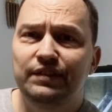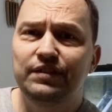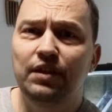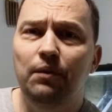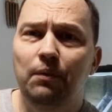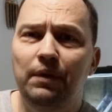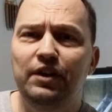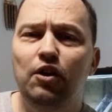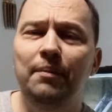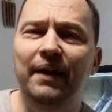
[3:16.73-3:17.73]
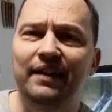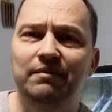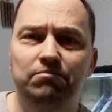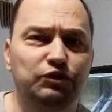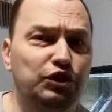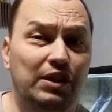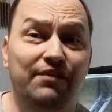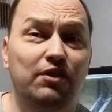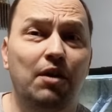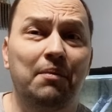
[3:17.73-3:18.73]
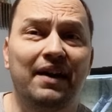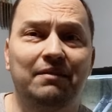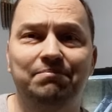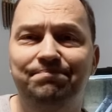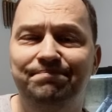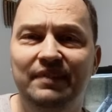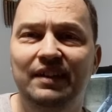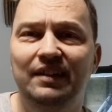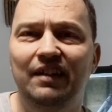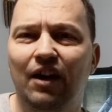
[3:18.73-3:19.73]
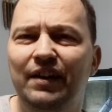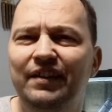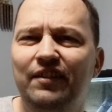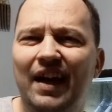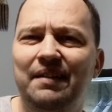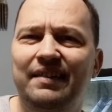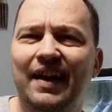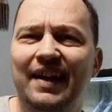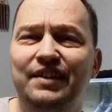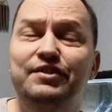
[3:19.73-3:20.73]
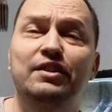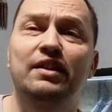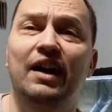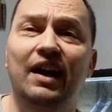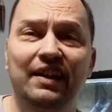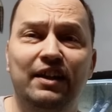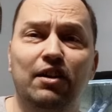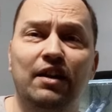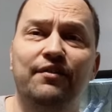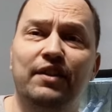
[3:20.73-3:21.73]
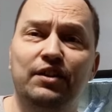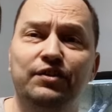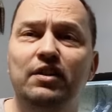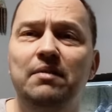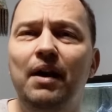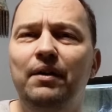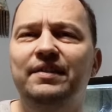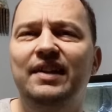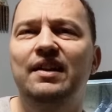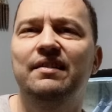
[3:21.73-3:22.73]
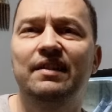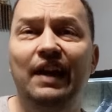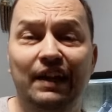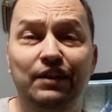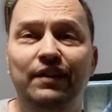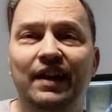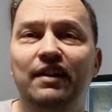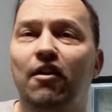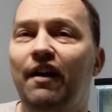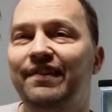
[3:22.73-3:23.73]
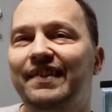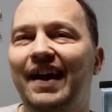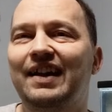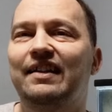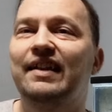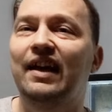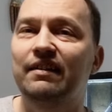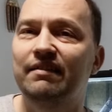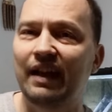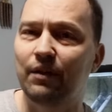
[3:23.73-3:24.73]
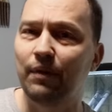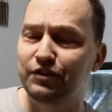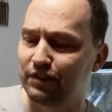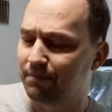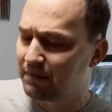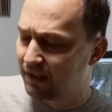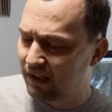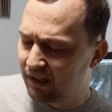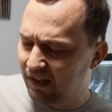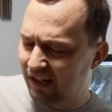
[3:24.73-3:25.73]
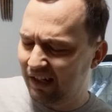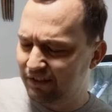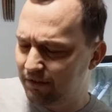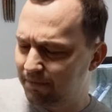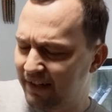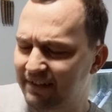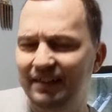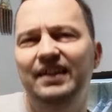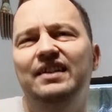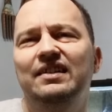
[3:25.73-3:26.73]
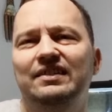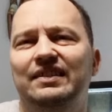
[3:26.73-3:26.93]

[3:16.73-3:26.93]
So what do you go by? Do you even go by them? I'll get to that answer later on in the video, so you might want to stay until the end on that question. So basically,